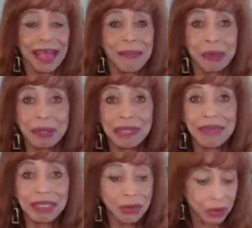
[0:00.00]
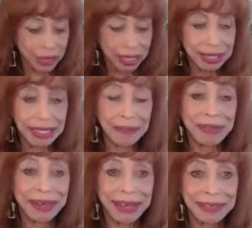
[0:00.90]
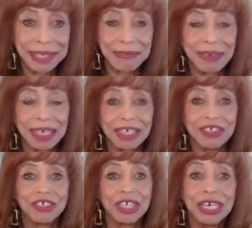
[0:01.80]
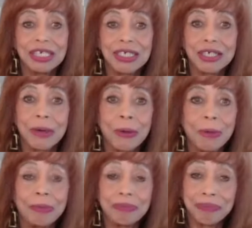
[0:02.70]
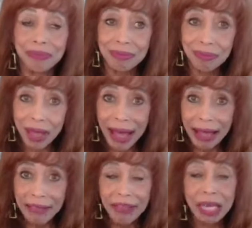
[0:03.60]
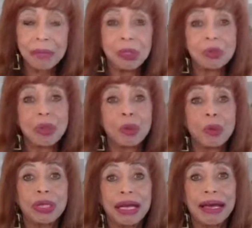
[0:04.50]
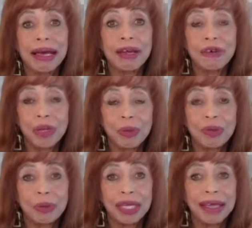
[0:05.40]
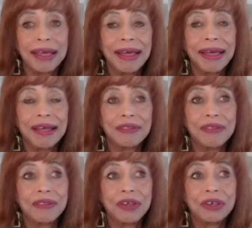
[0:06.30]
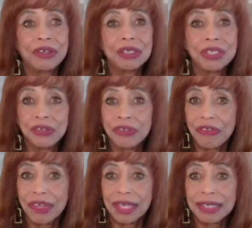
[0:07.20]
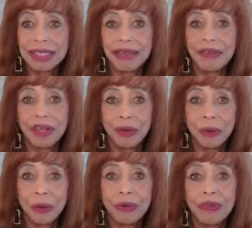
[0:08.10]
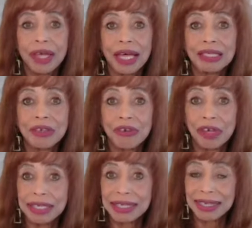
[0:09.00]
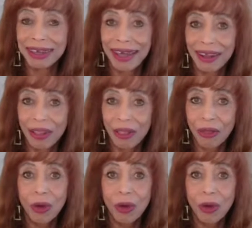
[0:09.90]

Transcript: Most of us do not eat something like this for lunch. So I think most people will agree with me that there are certain things that they know that creates ill health.